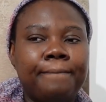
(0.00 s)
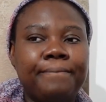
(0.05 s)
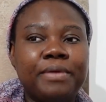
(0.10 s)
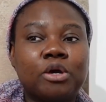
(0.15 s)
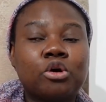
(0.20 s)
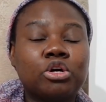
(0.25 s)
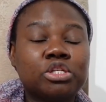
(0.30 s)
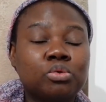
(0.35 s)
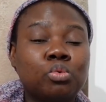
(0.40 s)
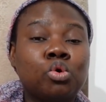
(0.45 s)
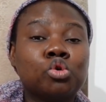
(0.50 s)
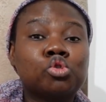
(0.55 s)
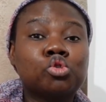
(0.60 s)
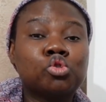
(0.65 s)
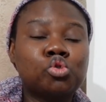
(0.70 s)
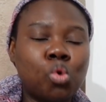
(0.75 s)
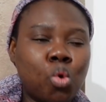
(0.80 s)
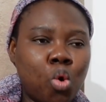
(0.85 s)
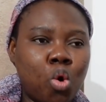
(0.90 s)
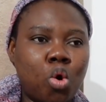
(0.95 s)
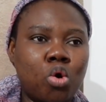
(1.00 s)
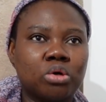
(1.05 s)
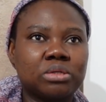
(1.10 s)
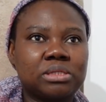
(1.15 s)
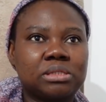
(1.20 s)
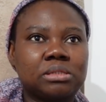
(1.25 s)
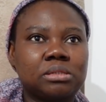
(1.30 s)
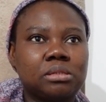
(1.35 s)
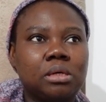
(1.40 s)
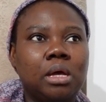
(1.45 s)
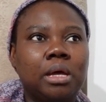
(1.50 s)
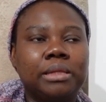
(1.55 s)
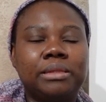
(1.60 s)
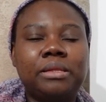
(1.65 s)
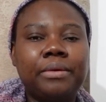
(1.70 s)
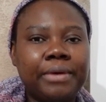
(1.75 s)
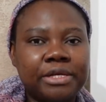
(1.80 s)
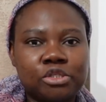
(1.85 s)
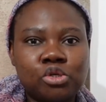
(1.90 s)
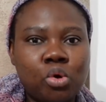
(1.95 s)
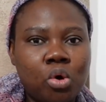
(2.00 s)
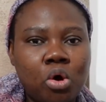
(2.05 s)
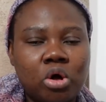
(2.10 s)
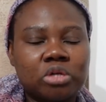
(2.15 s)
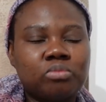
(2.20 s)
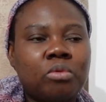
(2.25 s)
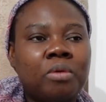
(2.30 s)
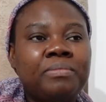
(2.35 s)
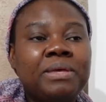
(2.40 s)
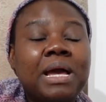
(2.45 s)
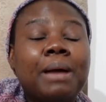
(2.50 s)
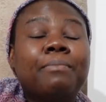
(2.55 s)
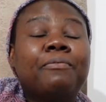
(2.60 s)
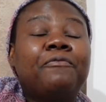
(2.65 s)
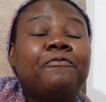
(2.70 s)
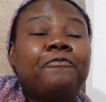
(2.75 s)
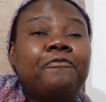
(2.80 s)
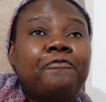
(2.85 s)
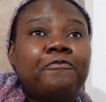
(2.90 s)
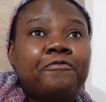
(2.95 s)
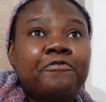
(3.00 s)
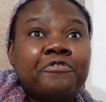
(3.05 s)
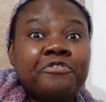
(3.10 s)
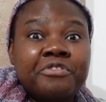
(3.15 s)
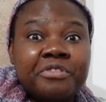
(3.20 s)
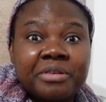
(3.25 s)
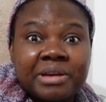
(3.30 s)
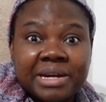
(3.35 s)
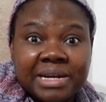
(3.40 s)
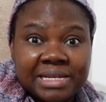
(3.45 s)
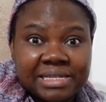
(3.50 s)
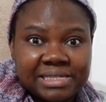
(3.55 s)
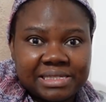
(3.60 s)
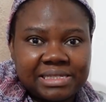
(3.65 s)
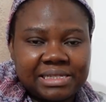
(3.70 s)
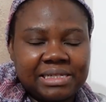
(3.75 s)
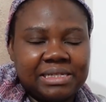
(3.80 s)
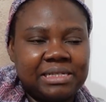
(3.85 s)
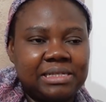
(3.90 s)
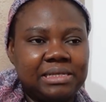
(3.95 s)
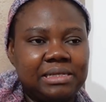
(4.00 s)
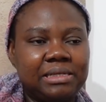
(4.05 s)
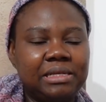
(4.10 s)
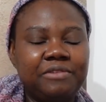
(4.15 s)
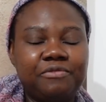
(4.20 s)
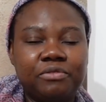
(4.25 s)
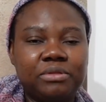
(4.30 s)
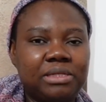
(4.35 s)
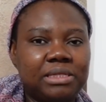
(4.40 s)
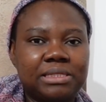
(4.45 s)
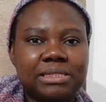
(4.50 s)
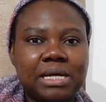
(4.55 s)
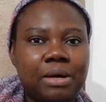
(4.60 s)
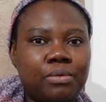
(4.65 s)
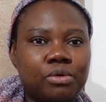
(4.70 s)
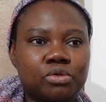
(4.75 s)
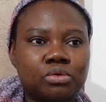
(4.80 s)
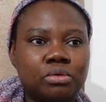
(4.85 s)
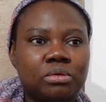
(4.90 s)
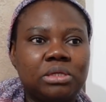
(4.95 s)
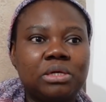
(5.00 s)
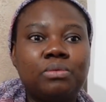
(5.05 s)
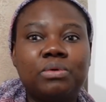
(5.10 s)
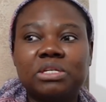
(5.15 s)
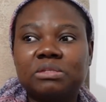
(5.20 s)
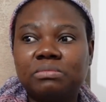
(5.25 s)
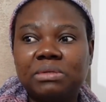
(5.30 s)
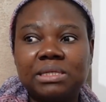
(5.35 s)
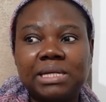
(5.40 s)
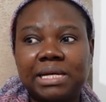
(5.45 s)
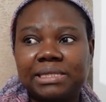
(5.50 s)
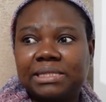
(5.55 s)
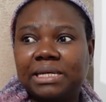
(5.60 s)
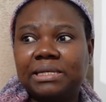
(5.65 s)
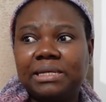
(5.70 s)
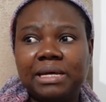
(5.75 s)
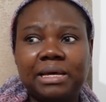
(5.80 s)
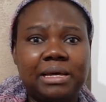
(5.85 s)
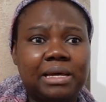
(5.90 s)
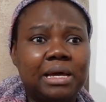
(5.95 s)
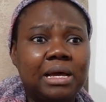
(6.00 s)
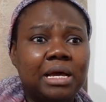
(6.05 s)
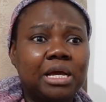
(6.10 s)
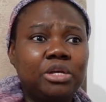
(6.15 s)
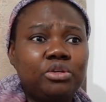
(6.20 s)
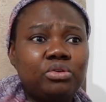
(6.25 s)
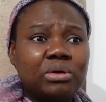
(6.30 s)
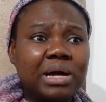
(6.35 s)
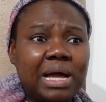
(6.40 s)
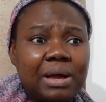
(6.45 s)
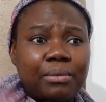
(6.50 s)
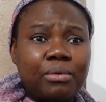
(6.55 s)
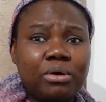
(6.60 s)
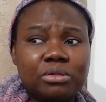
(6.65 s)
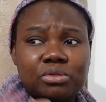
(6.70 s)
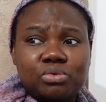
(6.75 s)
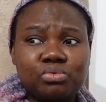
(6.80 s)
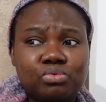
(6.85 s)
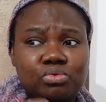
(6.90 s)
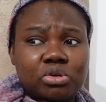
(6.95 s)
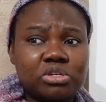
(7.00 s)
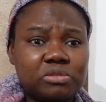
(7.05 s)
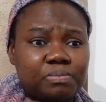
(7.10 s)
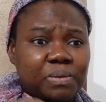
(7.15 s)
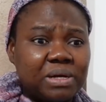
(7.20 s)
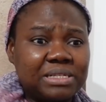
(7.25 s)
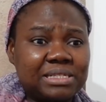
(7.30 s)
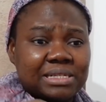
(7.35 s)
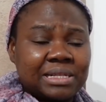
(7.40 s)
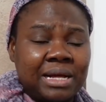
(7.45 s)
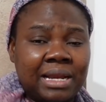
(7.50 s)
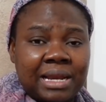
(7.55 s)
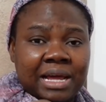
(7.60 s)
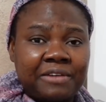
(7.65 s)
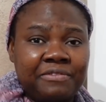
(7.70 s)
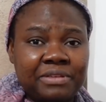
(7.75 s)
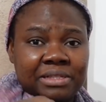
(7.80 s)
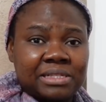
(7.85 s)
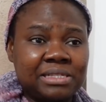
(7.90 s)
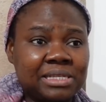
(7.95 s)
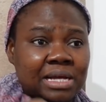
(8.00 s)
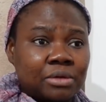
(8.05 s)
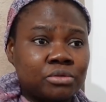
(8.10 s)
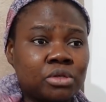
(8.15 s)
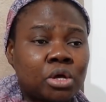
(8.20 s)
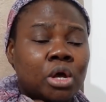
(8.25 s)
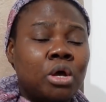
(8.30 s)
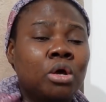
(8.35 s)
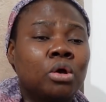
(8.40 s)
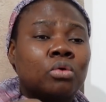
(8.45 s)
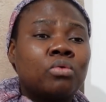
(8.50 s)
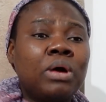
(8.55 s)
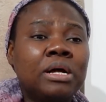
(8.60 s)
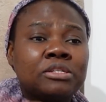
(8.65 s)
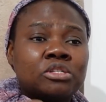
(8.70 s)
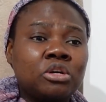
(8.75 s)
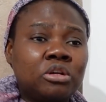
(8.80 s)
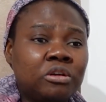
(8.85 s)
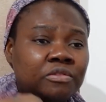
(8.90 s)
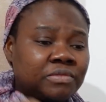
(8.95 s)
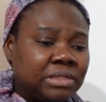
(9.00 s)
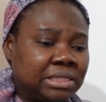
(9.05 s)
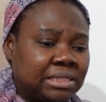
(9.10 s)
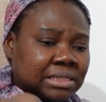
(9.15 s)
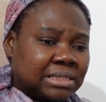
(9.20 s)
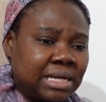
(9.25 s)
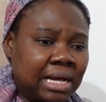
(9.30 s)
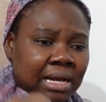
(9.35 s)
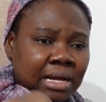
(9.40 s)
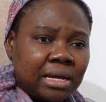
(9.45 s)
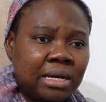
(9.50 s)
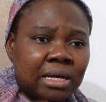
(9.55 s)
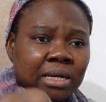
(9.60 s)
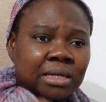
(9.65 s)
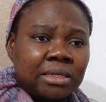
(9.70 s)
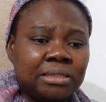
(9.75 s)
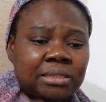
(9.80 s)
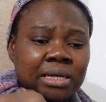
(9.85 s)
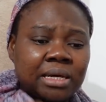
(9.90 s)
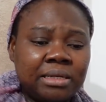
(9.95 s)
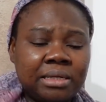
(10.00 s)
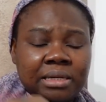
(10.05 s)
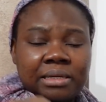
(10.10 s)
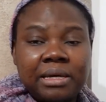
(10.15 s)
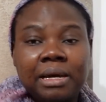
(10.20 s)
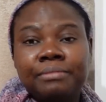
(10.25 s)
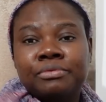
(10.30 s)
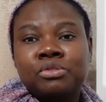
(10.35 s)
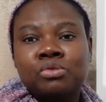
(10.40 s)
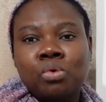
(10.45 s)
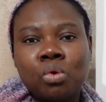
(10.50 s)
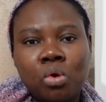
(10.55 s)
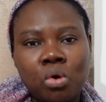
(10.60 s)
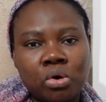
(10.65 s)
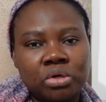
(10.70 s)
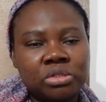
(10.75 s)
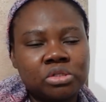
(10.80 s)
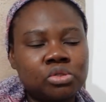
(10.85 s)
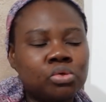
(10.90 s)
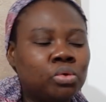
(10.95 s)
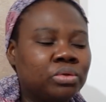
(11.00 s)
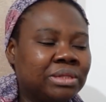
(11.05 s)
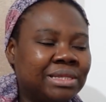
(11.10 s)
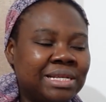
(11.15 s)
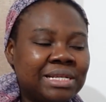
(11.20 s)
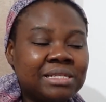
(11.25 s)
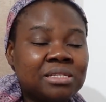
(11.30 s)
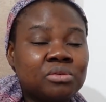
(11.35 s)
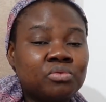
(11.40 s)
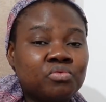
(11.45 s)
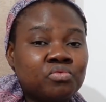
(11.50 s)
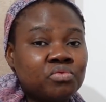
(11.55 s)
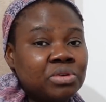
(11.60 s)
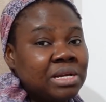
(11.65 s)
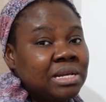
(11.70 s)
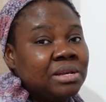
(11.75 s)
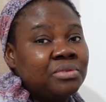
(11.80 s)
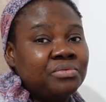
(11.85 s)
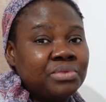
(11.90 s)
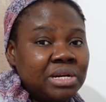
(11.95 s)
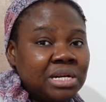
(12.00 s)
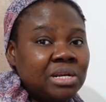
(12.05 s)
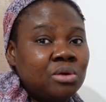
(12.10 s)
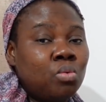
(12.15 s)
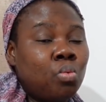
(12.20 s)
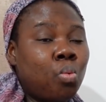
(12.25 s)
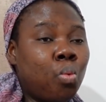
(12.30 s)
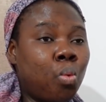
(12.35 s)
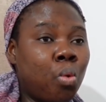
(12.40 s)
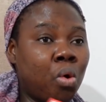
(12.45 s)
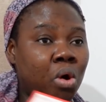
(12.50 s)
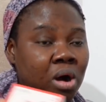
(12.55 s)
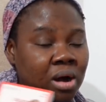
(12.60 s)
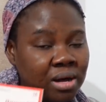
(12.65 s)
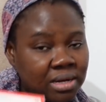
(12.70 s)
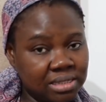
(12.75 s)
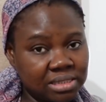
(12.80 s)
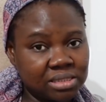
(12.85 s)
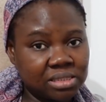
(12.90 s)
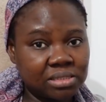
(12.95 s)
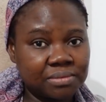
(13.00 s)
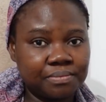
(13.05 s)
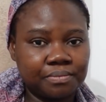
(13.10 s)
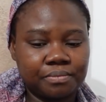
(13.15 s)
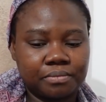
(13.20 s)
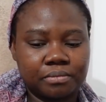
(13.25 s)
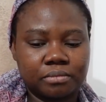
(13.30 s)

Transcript: because it was so hot. They were so hot, but me, I'm freezing. Even the heater was on. It was me that said, yeah, you guys want to roast person alive in this house. Go and turn off the heater. Yeah, I'm so hot. So this really, really works.